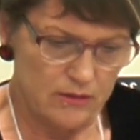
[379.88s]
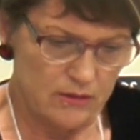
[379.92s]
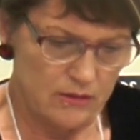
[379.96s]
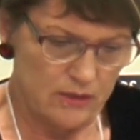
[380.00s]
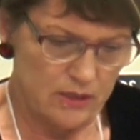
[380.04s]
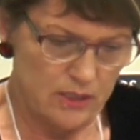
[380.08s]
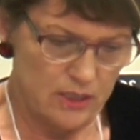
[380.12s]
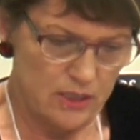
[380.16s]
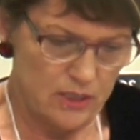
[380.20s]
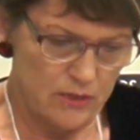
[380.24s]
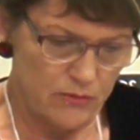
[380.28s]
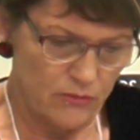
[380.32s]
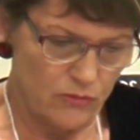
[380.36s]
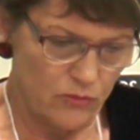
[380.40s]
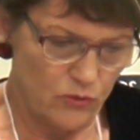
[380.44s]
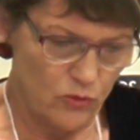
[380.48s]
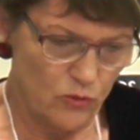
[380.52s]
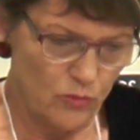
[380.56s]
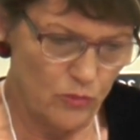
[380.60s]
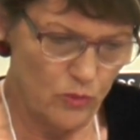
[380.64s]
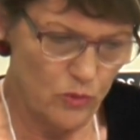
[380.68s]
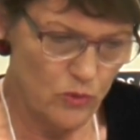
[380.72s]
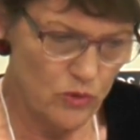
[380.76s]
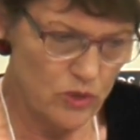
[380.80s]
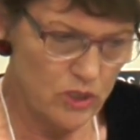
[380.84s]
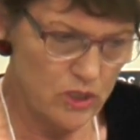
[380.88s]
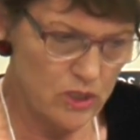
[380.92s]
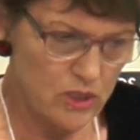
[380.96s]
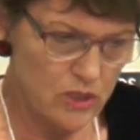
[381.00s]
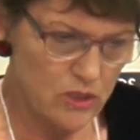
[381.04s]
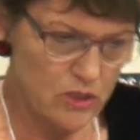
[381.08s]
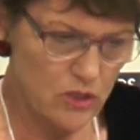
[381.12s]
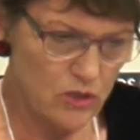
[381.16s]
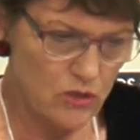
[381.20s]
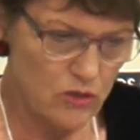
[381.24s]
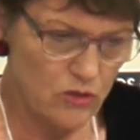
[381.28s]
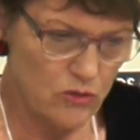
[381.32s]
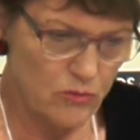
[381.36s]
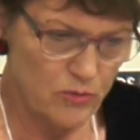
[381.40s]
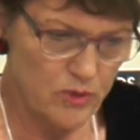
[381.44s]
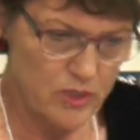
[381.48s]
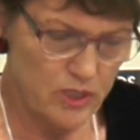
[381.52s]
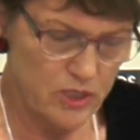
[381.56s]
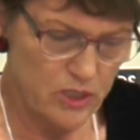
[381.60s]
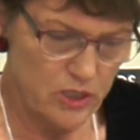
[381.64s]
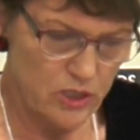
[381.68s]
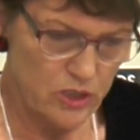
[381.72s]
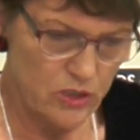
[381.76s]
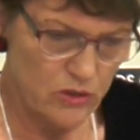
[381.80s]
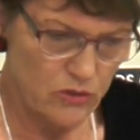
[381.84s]
These four boys, it's her
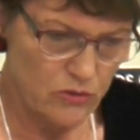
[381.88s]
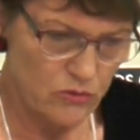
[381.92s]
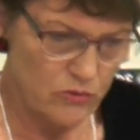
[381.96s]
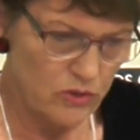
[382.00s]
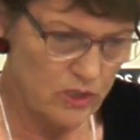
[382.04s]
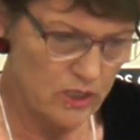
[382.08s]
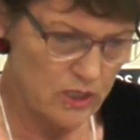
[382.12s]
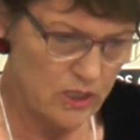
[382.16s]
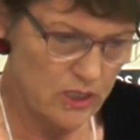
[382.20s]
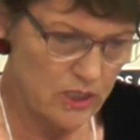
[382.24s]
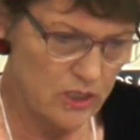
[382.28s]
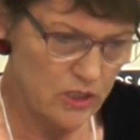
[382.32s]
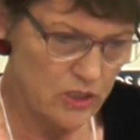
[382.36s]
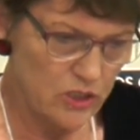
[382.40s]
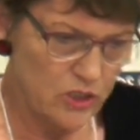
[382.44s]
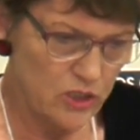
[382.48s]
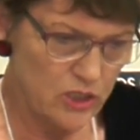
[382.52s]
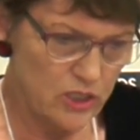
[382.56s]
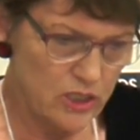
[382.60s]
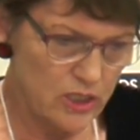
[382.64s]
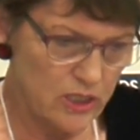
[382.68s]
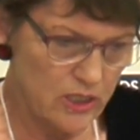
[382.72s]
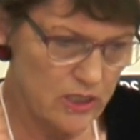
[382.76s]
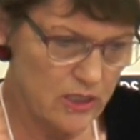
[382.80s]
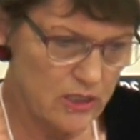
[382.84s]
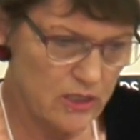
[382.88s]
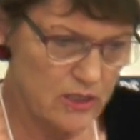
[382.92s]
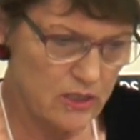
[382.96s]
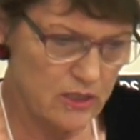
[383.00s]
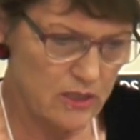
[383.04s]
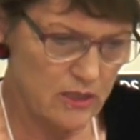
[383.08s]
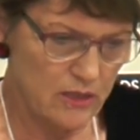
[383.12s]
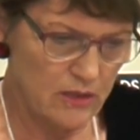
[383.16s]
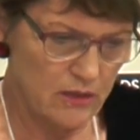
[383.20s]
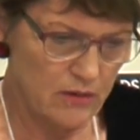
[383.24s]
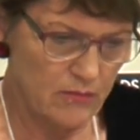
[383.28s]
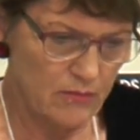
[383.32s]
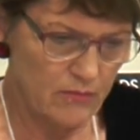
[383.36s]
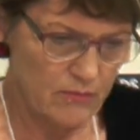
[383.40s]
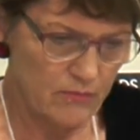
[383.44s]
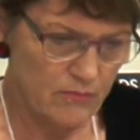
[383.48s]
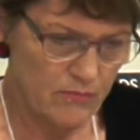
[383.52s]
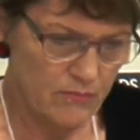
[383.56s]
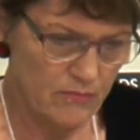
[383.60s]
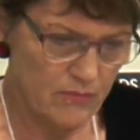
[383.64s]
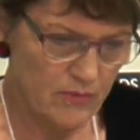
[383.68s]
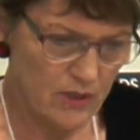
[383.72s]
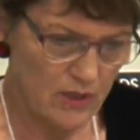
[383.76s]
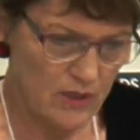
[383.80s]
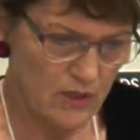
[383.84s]
obsession really, and she has
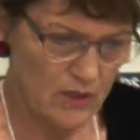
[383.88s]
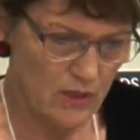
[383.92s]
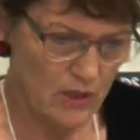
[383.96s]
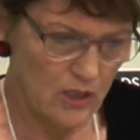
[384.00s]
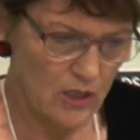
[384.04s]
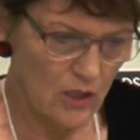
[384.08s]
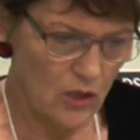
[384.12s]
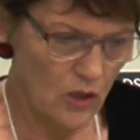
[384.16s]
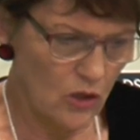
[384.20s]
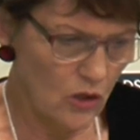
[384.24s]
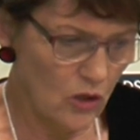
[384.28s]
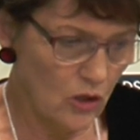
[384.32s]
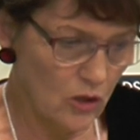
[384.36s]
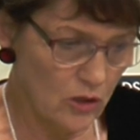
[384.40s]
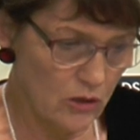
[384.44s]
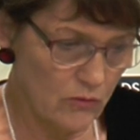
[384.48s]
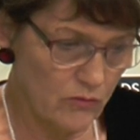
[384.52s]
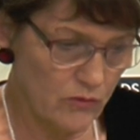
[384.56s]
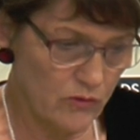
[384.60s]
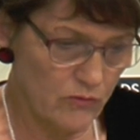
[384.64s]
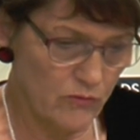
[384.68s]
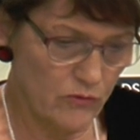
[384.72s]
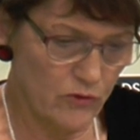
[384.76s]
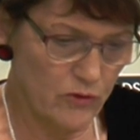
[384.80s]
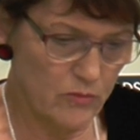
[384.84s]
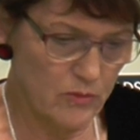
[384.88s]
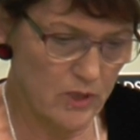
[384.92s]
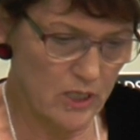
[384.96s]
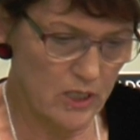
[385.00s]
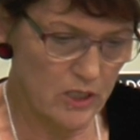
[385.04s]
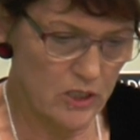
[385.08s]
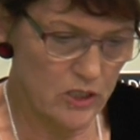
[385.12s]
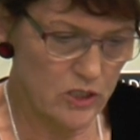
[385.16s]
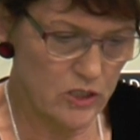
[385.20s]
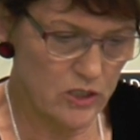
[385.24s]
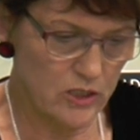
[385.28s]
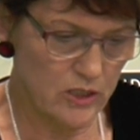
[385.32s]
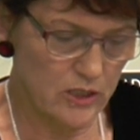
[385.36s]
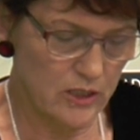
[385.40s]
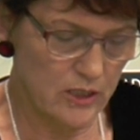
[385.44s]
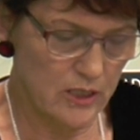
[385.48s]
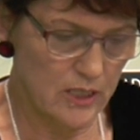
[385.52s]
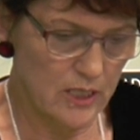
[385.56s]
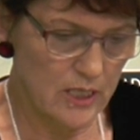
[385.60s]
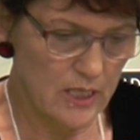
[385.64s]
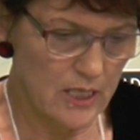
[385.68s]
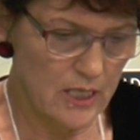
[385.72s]
a lot of information,